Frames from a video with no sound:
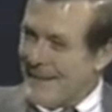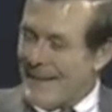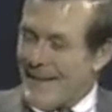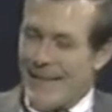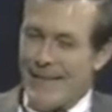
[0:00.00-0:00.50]

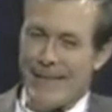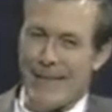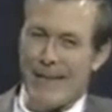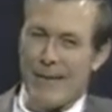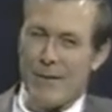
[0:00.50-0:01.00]
And
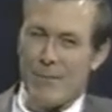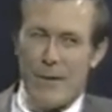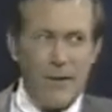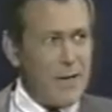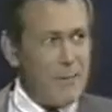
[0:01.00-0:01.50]
uh,
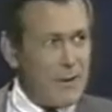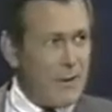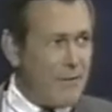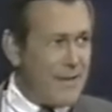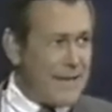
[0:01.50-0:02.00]
we are
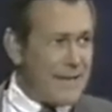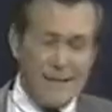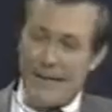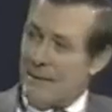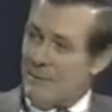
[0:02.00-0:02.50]
coming off that
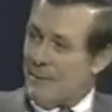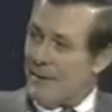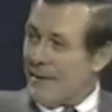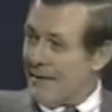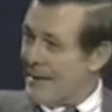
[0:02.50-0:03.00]
side of the
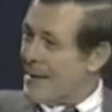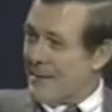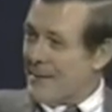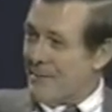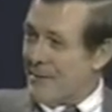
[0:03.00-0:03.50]
wall, and they
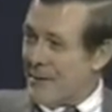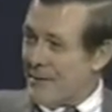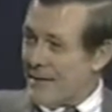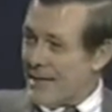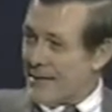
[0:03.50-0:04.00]
are coming
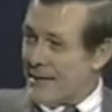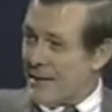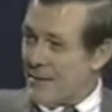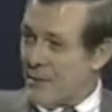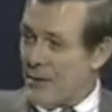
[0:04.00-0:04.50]
off that
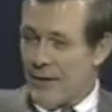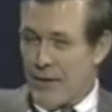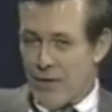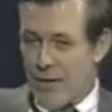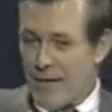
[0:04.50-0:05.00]
side of the wall.
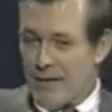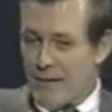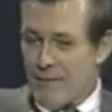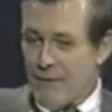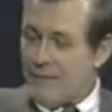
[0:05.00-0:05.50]
And the
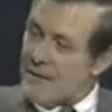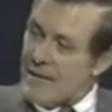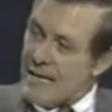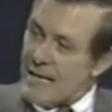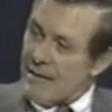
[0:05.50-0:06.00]
chances of our
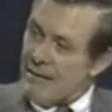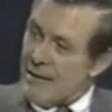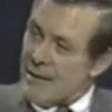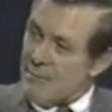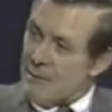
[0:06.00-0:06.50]
finding
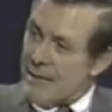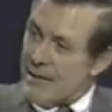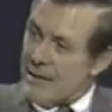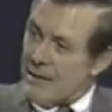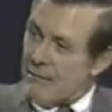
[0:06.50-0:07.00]
areas where
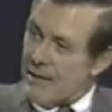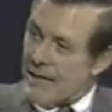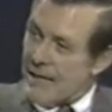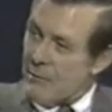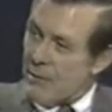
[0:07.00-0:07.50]
we can
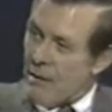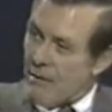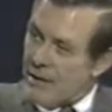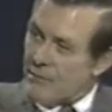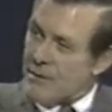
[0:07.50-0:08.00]
agree, where
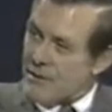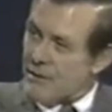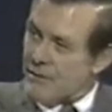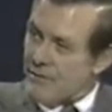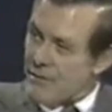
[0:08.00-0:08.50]
our interests
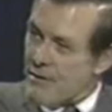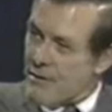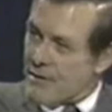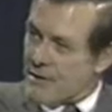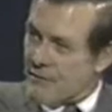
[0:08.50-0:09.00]

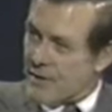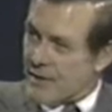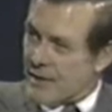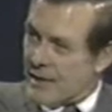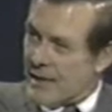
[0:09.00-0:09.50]
converge
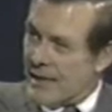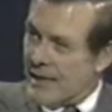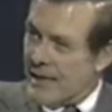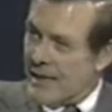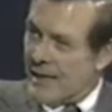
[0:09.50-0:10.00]
sufficiently
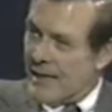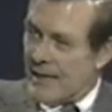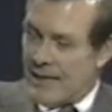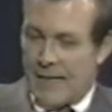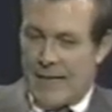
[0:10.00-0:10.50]

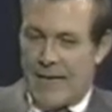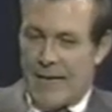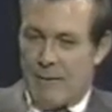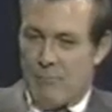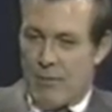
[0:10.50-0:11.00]
uh,
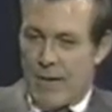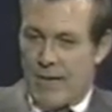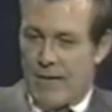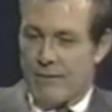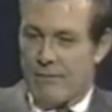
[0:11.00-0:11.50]
at, at, a
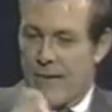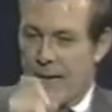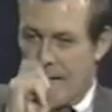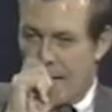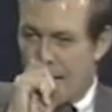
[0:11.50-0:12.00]
point in history,
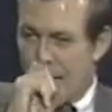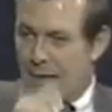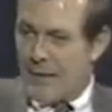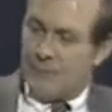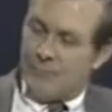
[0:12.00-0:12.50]

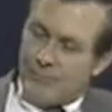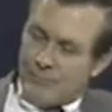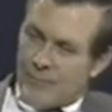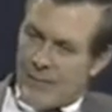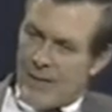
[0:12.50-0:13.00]
um,
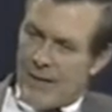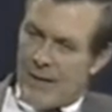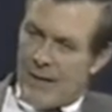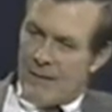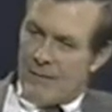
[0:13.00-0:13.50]

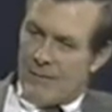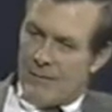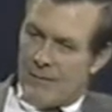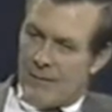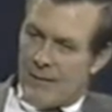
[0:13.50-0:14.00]
are, are,
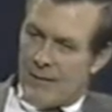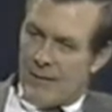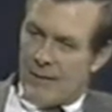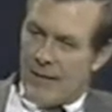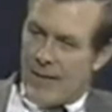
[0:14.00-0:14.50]

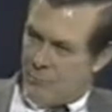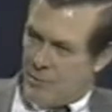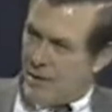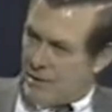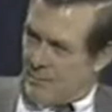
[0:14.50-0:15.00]
are, are not
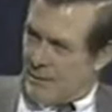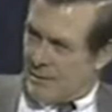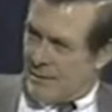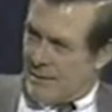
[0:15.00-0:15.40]
predictable.